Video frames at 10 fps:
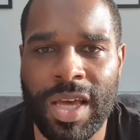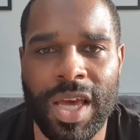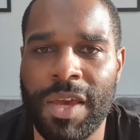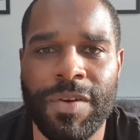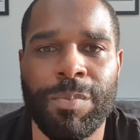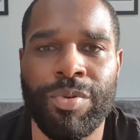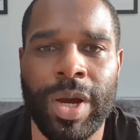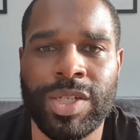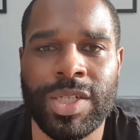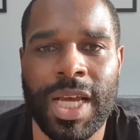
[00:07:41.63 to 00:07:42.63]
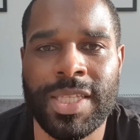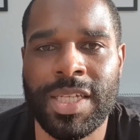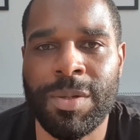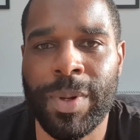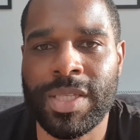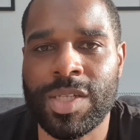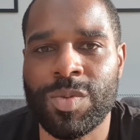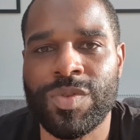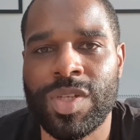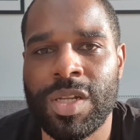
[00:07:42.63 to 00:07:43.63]
if he pressures Anthony Pettis,
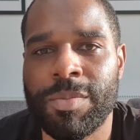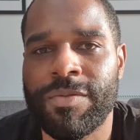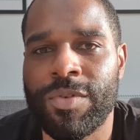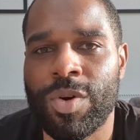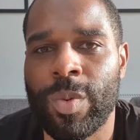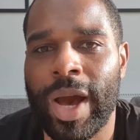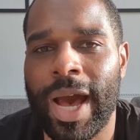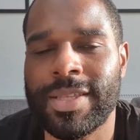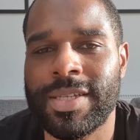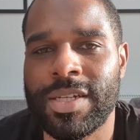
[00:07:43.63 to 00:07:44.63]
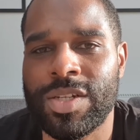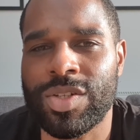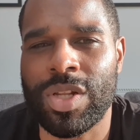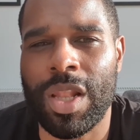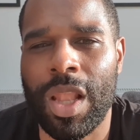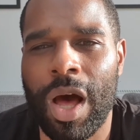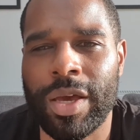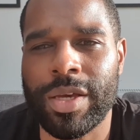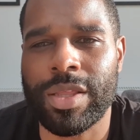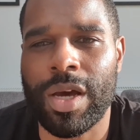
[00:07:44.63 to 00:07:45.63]
we've seen it before where Anthony doesn't
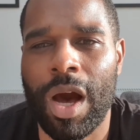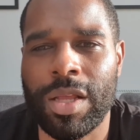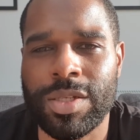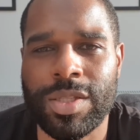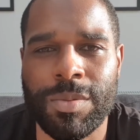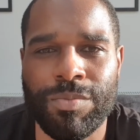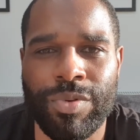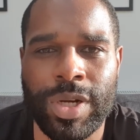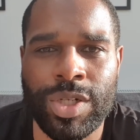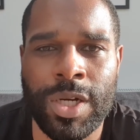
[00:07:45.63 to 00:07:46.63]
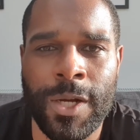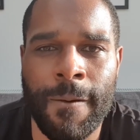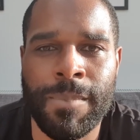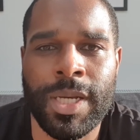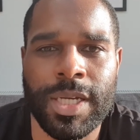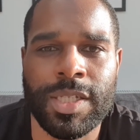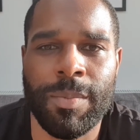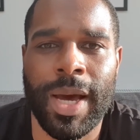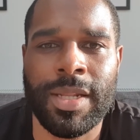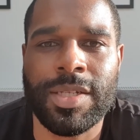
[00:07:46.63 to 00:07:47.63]
like the constant pressure. He's a
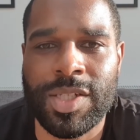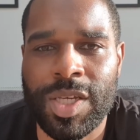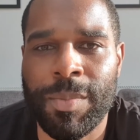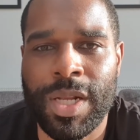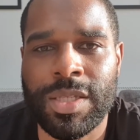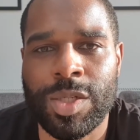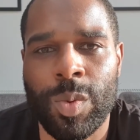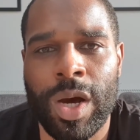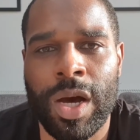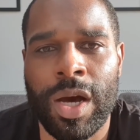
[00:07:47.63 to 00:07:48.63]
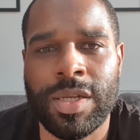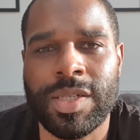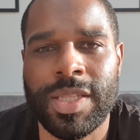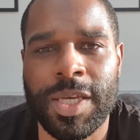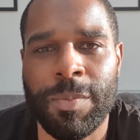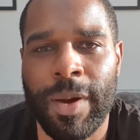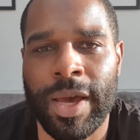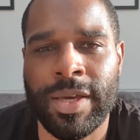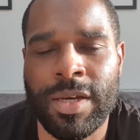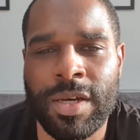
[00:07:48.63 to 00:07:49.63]
man similar to uh,
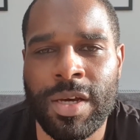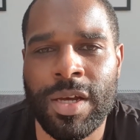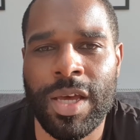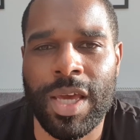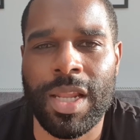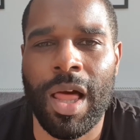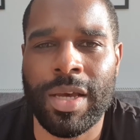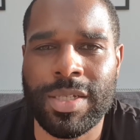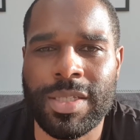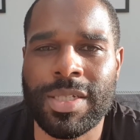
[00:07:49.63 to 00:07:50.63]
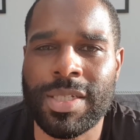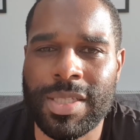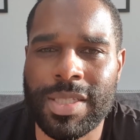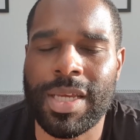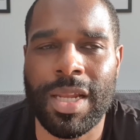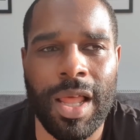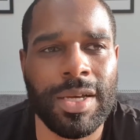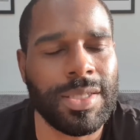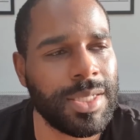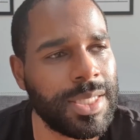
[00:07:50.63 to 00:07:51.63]
Stipe. He likes to he
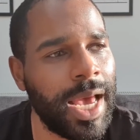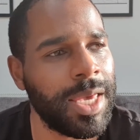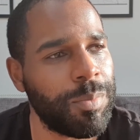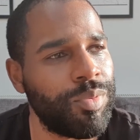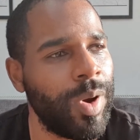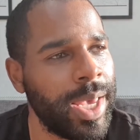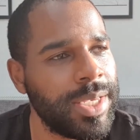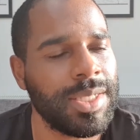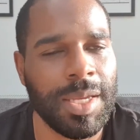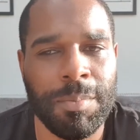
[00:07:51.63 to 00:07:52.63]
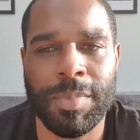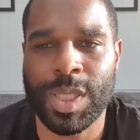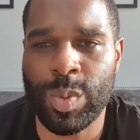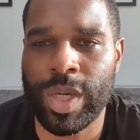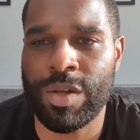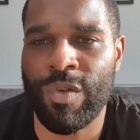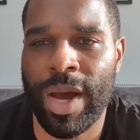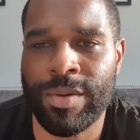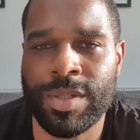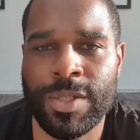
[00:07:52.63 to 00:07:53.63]
likes to take breaks in between
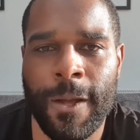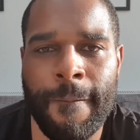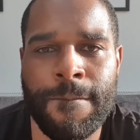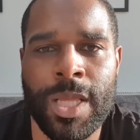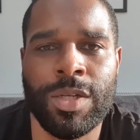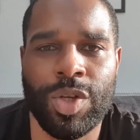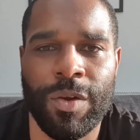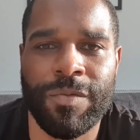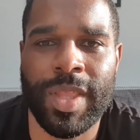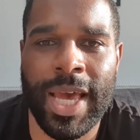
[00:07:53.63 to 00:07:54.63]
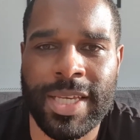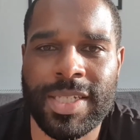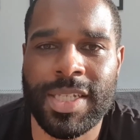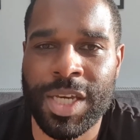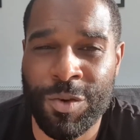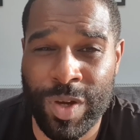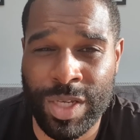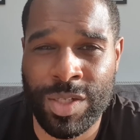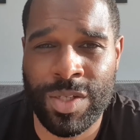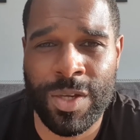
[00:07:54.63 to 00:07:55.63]
rounds. So if Nate's
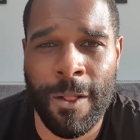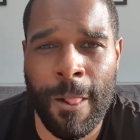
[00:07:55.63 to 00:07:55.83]
serious